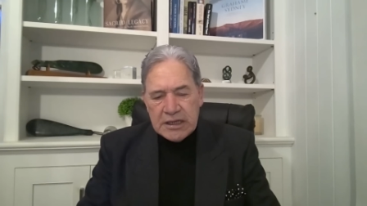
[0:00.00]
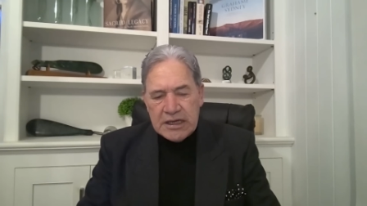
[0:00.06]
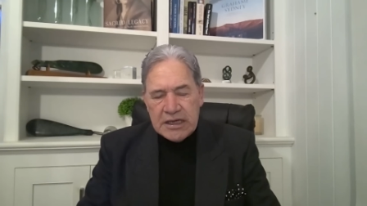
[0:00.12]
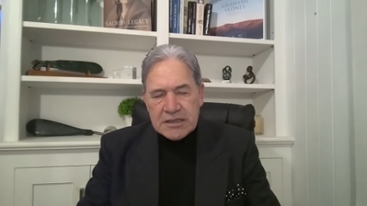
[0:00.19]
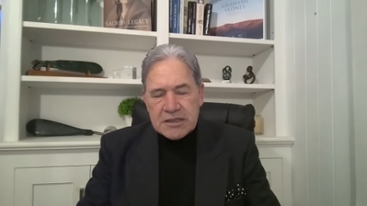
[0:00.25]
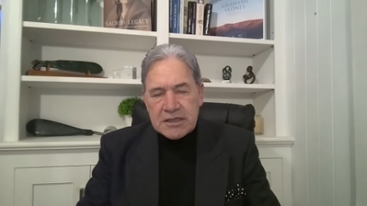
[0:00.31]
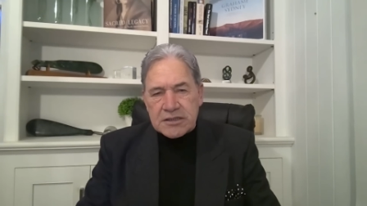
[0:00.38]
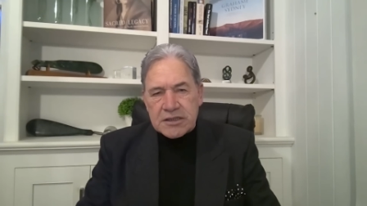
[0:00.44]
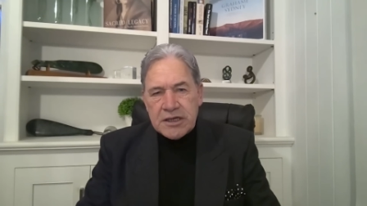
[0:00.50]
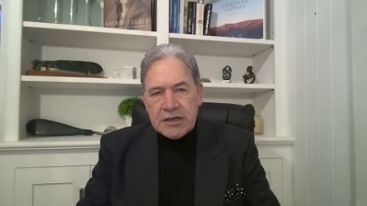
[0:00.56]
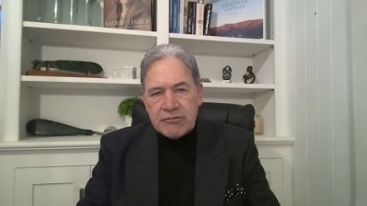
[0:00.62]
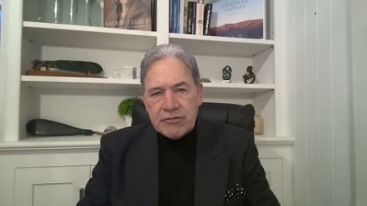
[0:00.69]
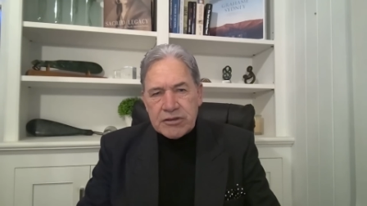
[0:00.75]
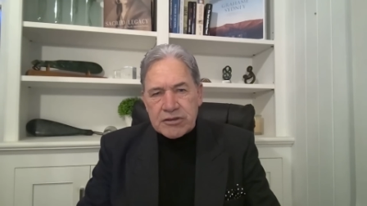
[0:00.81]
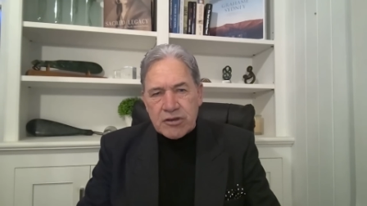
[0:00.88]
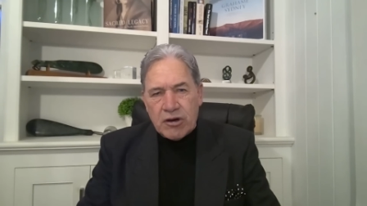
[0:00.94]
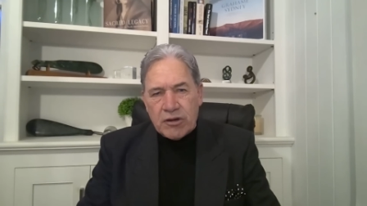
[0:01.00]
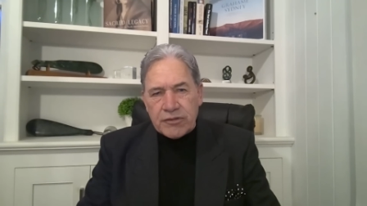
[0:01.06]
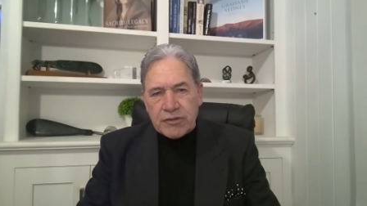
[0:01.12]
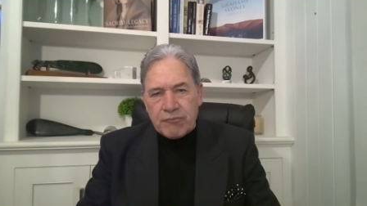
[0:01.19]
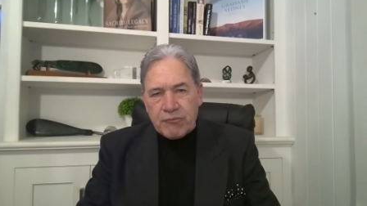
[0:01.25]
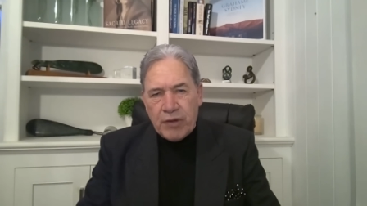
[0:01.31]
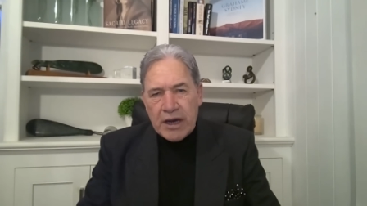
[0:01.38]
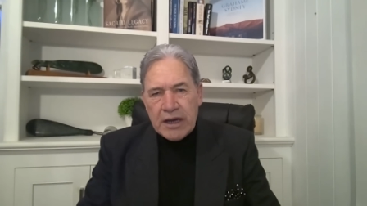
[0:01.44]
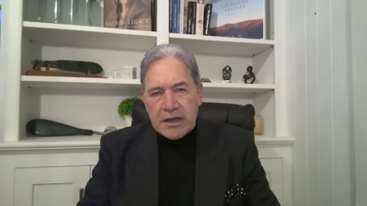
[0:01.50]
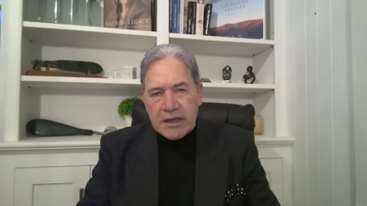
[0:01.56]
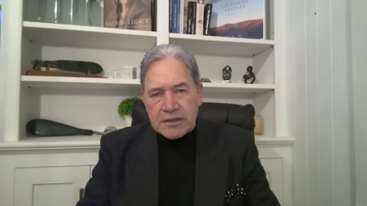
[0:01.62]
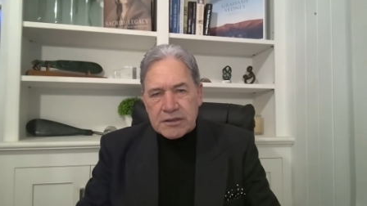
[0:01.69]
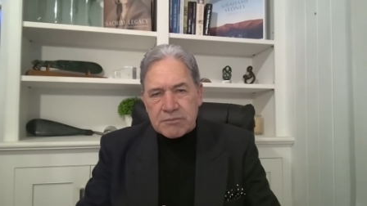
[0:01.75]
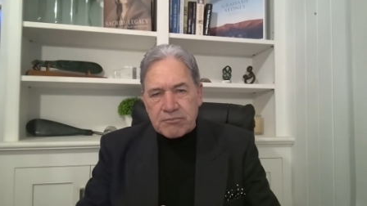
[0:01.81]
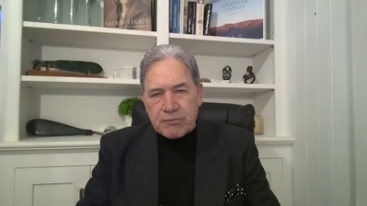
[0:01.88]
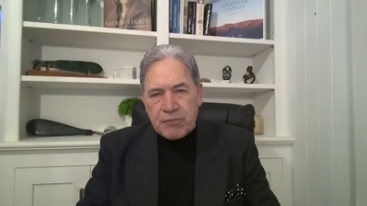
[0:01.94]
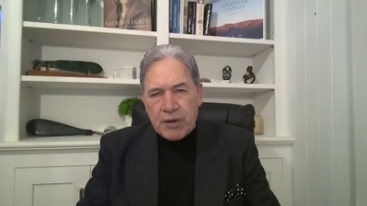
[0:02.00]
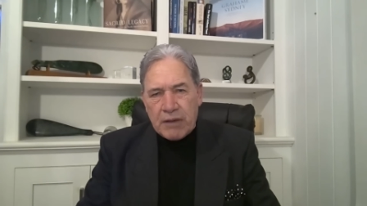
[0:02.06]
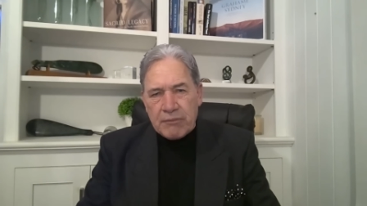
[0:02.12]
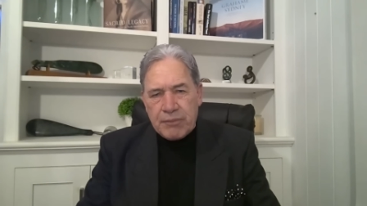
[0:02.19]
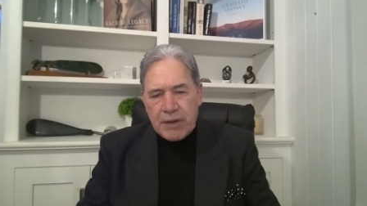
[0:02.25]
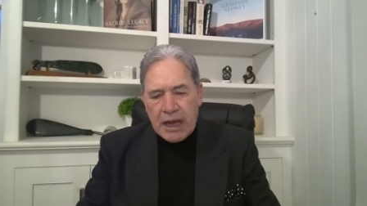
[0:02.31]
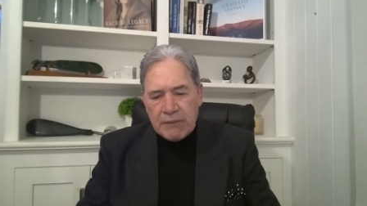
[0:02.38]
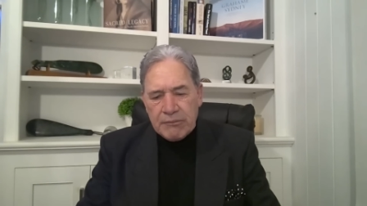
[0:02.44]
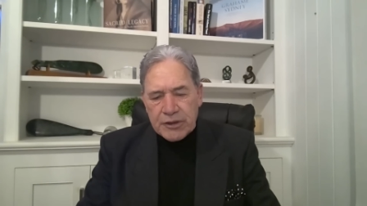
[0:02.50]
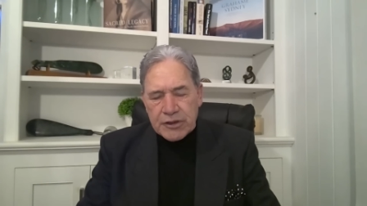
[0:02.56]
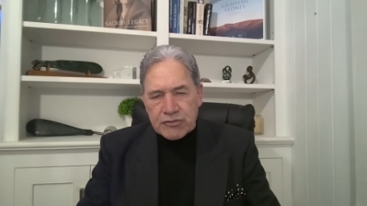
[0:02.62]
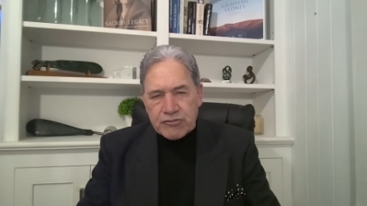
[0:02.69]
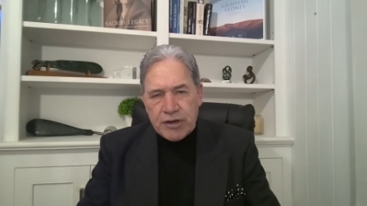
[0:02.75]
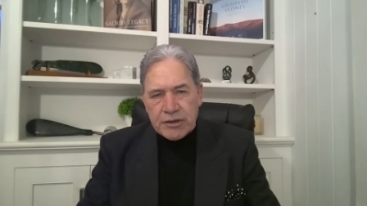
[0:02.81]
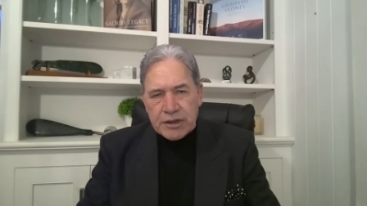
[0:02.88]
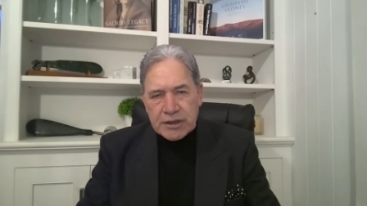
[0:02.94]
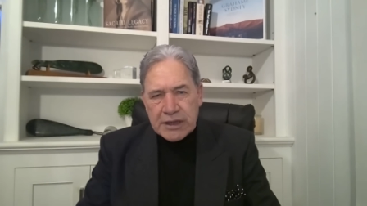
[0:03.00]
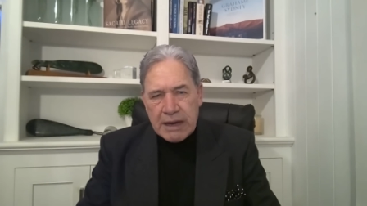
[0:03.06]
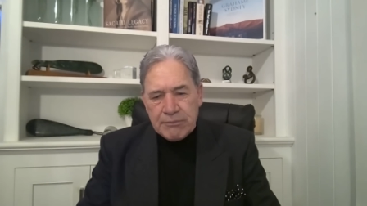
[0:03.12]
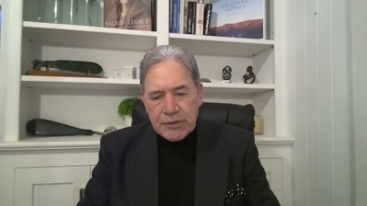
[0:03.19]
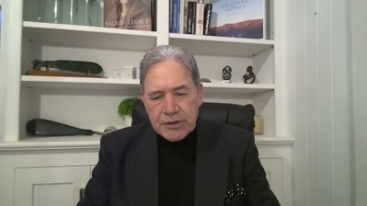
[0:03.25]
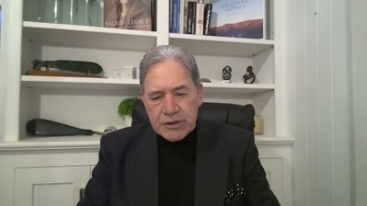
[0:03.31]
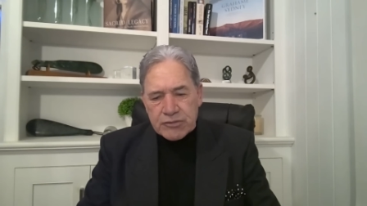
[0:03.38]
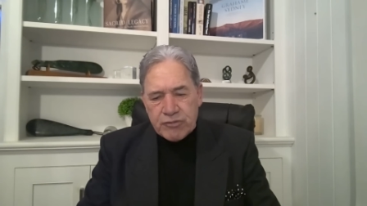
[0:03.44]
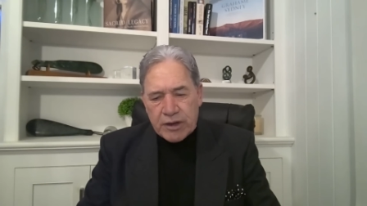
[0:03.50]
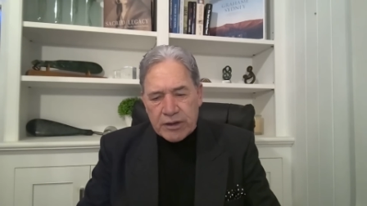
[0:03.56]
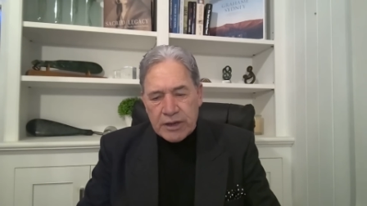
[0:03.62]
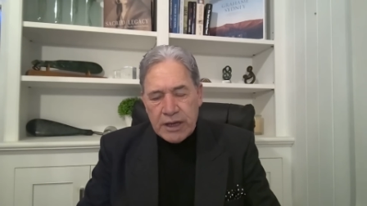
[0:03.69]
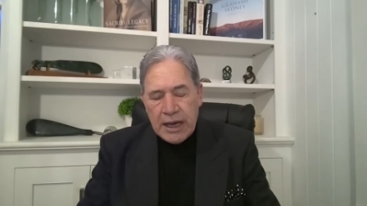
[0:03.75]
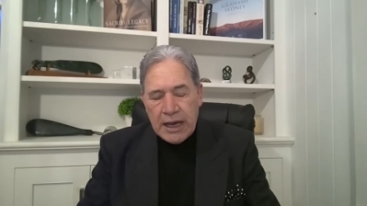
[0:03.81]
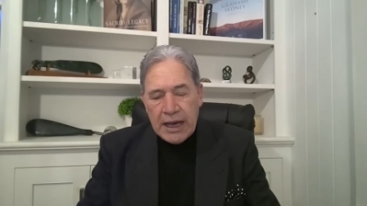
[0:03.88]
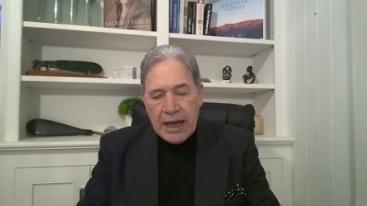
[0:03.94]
He says ignorance on the way its Parliament is run and Cabinet is run.